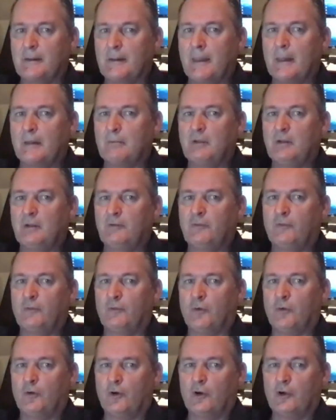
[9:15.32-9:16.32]

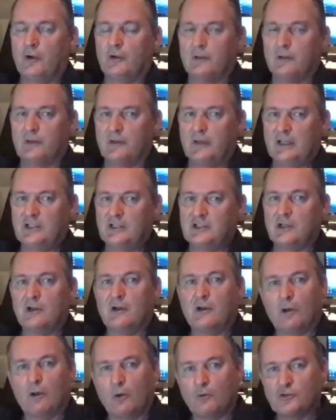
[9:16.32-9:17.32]
before Nixon
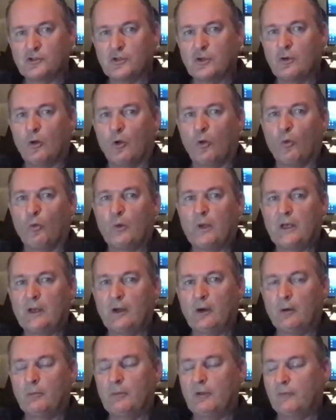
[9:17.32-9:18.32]
closed the gold
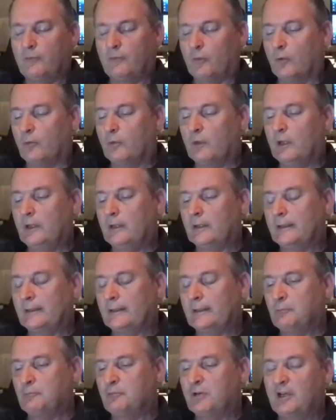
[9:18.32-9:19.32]
window, before we
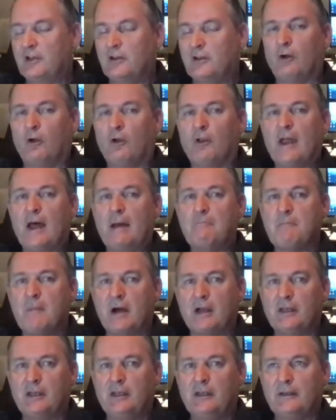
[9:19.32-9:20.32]
printed all that
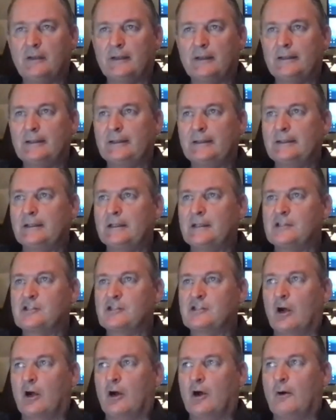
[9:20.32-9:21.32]
money.
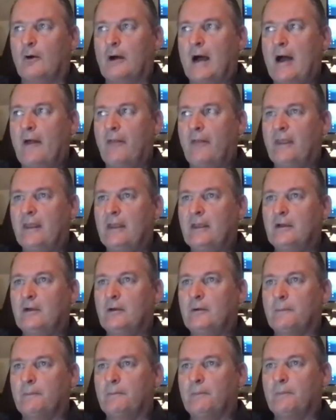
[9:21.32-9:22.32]
So I think
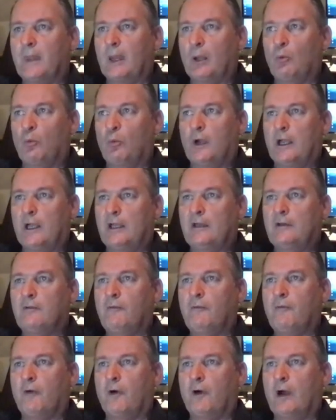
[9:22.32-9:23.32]
we're in
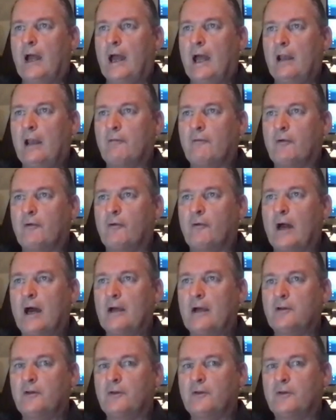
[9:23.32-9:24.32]
for a hell of a
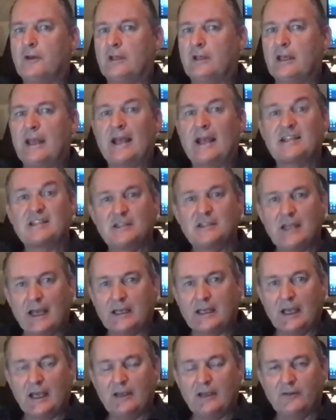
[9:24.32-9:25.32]
ride in the next
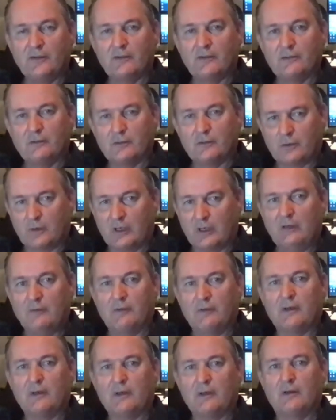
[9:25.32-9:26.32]
decade, or
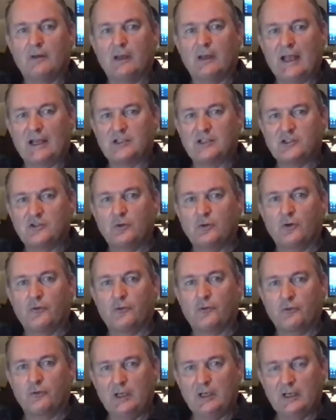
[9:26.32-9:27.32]
even the next 2 or
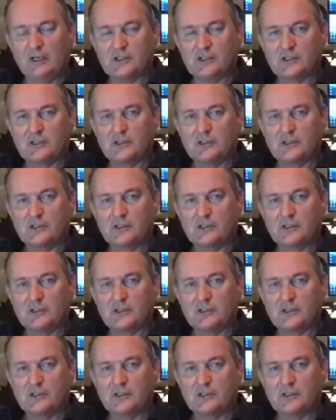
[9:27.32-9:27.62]
3 years.